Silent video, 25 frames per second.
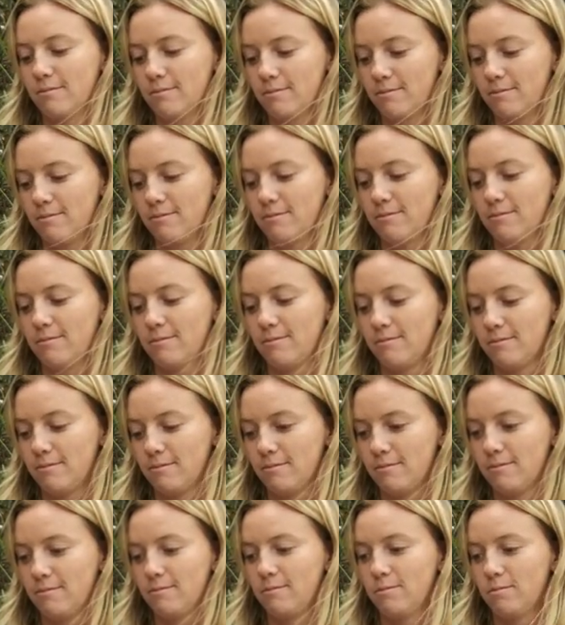
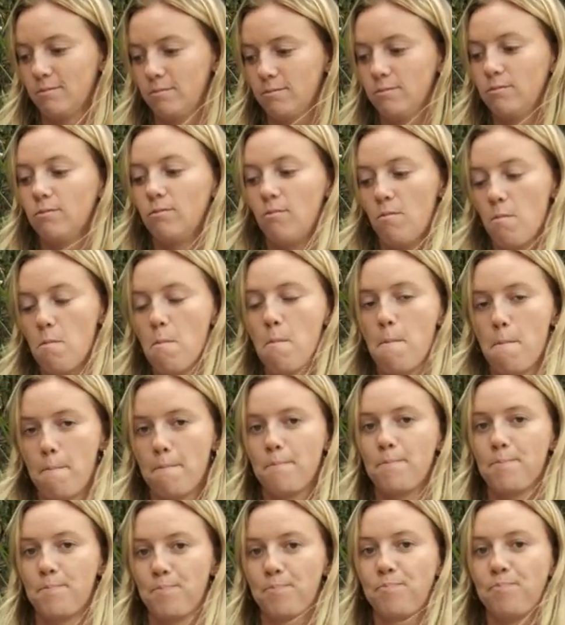
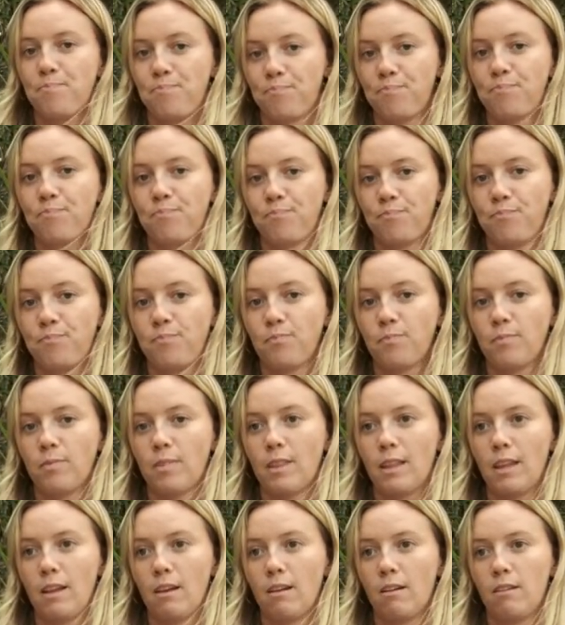
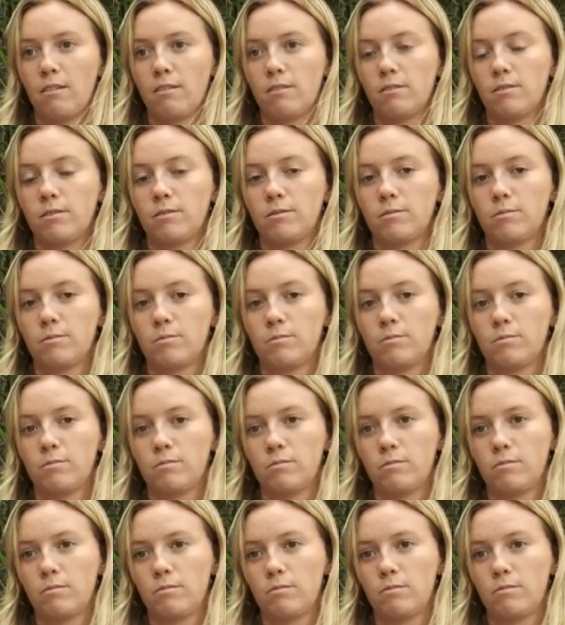(silent)